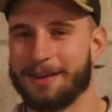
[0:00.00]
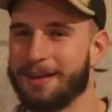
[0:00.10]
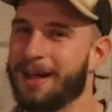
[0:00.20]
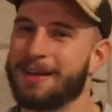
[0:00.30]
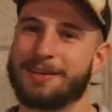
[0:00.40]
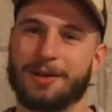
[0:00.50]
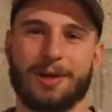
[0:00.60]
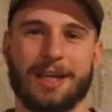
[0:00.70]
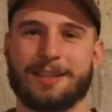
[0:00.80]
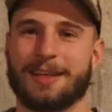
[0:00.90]
I just don't
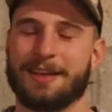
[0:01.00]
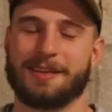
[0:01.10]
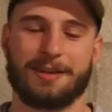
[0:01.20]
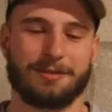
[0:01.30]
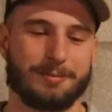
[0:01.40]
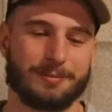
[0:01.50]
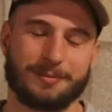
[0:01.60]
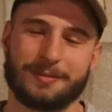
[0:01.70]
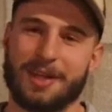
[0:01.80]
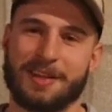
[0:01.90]
like the taste of them.
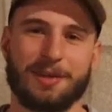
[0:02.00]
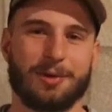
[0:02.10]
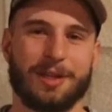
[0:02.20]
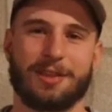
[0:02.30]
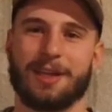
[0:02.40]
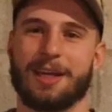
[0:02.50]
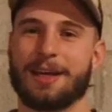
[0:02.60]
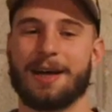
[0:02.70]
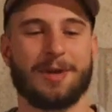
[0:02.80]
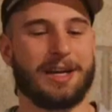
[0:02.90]
That's the only
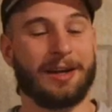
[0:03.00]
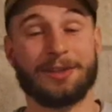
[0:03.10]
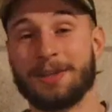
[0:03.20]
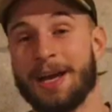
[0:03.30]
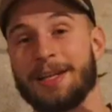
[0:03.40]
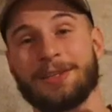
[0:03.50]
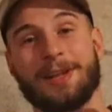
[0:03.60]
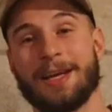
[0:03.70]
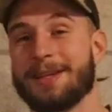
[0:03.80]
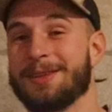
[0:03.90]
thing. I mean, other than that,
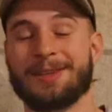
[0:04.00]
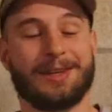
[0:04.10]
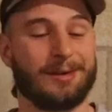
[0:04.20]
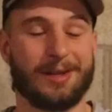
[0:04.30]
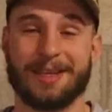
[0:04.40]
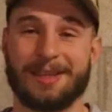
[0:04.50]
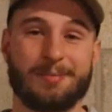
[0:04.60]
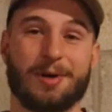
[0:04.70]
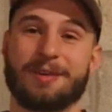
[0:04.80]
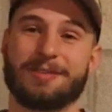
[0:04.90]
they're like the
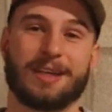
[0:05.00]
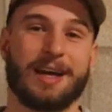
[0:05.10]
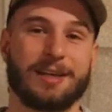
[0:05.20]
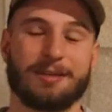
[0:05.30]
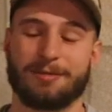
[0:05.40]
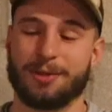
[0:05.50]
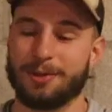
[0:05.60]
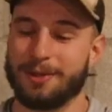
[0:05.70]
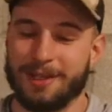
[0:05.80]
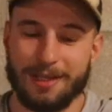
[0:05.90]
perfect hiker
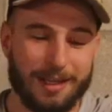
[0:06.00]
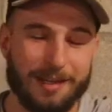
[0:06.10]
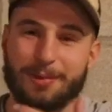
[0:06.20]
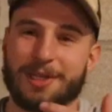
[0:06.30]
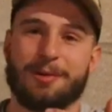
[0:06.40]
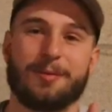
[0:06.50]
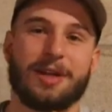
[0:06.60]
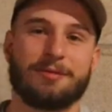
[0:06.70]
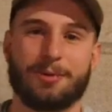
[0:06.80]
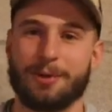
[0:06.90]
food. That's what they were
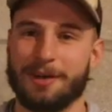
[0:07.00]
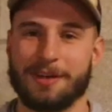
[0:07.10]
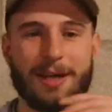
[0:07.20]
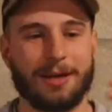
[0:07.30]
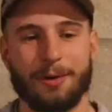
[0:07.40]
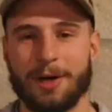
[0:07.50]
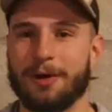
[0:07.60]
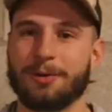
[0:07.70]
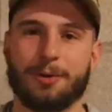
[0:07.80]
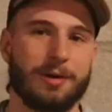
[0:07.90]
made for, is like going
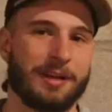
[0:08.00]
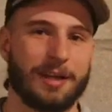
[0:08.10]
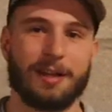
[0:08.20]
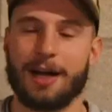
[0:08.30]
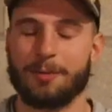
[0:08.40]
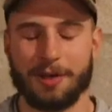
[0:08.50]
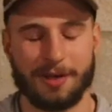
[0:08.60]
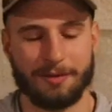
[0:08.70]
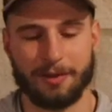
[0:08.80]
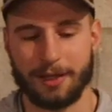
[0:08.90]
outdoors, like climbers,
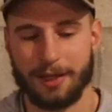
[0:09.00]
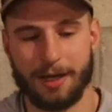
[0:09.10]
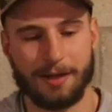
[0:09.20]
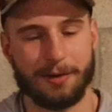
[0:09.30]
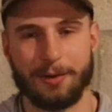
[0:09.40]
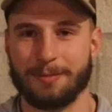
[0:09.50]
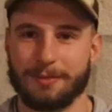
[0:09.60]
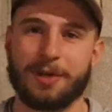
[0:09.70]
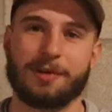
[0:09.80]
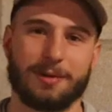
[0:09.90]
stuff like that. So
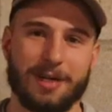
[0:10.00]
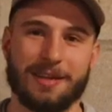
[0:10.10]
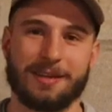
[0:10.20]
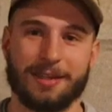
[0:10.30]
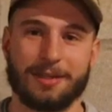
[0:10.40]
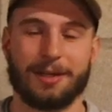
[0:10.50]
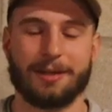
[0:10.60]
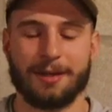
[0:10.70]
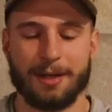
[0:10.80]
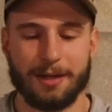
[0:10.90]
there's a reason that
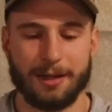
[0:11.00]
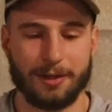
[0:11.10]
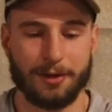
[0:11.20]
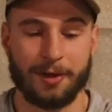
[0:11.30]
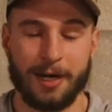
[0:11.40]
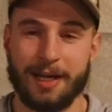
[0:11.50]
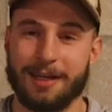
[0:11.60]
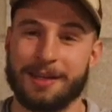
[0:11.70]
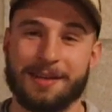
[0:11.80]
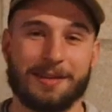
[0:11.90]
they're
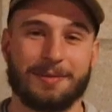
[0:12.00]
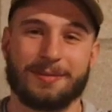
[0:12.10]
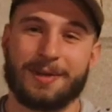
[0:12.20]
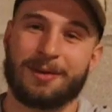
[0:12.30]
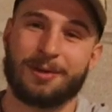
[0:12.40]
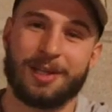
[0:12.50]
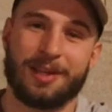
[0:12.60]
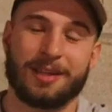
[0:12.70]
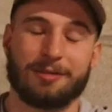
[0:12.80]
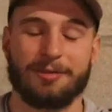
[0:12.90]
great. It's just I don't really
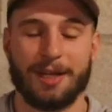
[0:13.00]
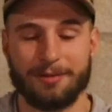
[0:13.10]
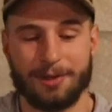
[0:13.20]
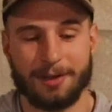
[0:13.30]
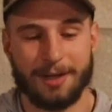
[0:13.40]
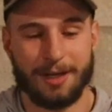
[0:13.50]
like the flavor.